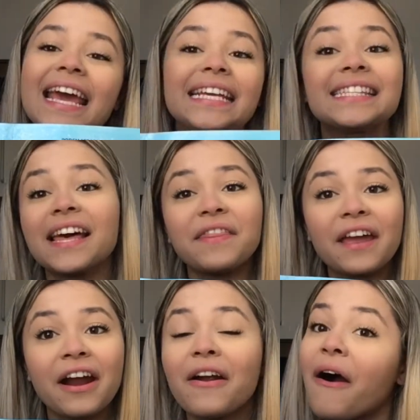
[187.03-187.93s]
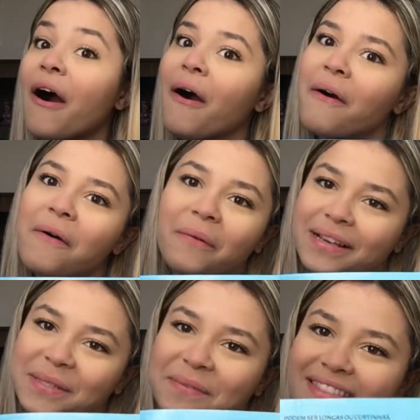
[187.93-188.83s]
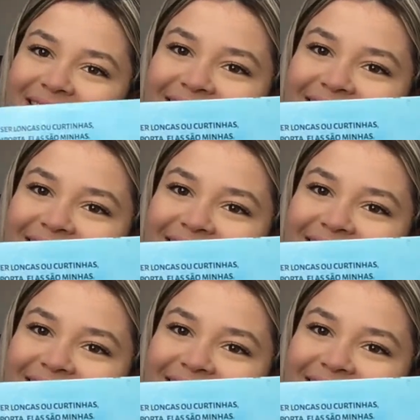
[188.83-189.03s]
is that they are always with